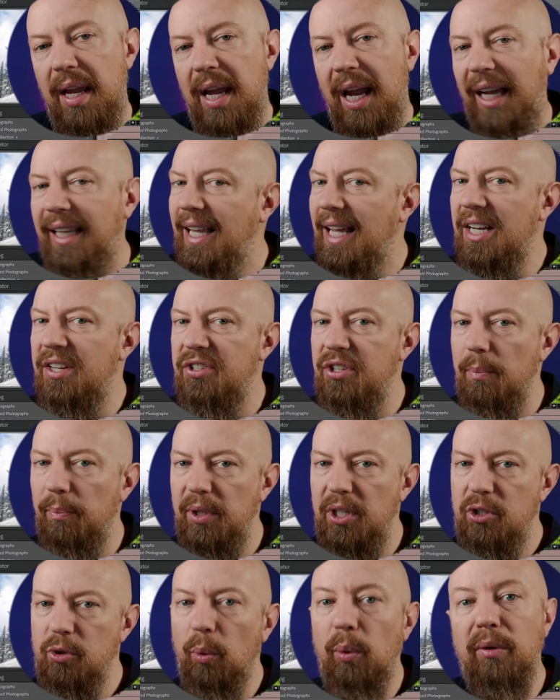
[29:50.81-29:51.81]
And that is
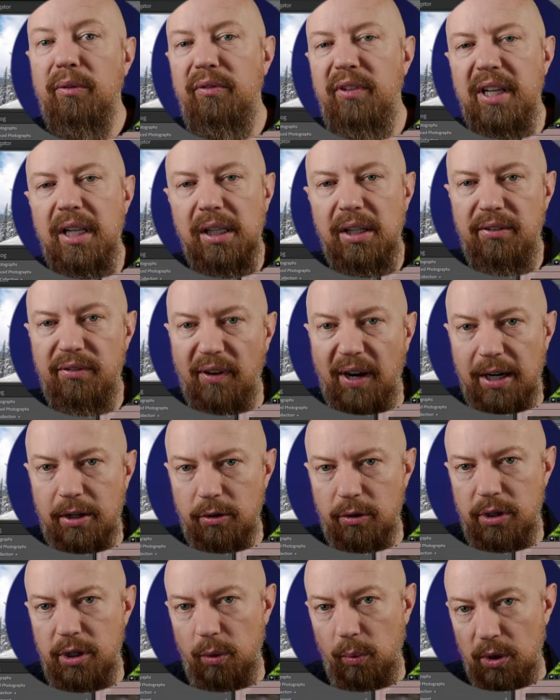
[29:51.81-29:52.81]
simply to reveal in
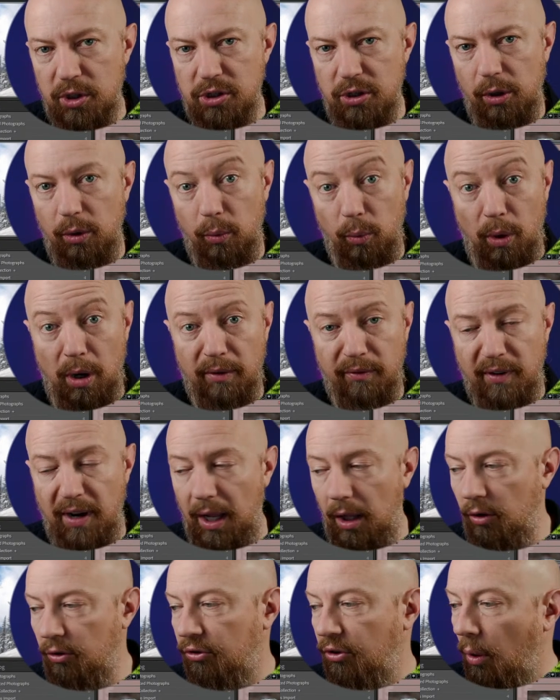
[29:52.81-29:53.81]
Finder the original raw
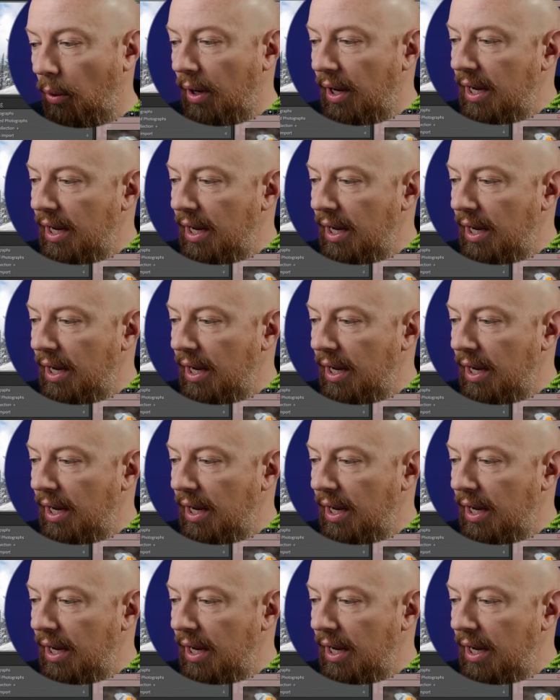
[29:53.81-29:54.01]
file. So